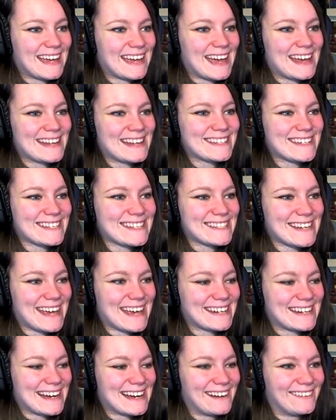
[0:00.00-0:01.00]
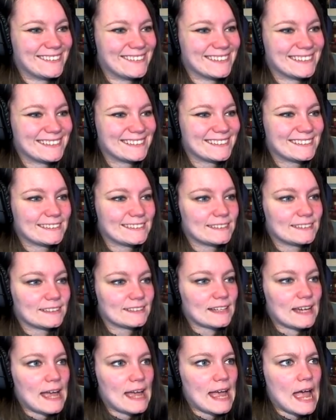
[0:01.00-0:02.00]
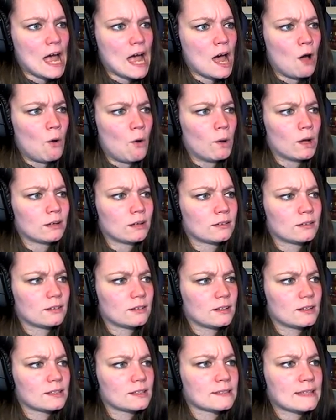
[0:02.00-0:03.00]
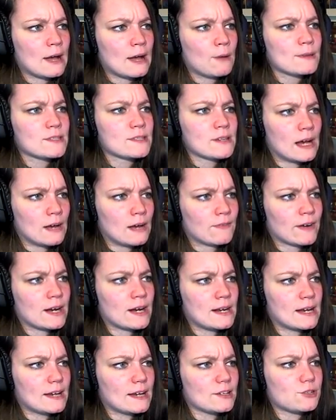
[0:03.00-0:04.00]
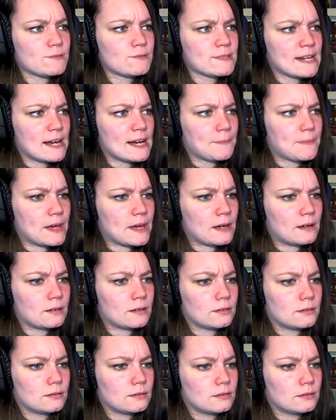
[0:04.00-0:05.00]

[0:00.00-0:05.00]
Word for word: And she's dead now. Ow! That was not very nice. You stop that.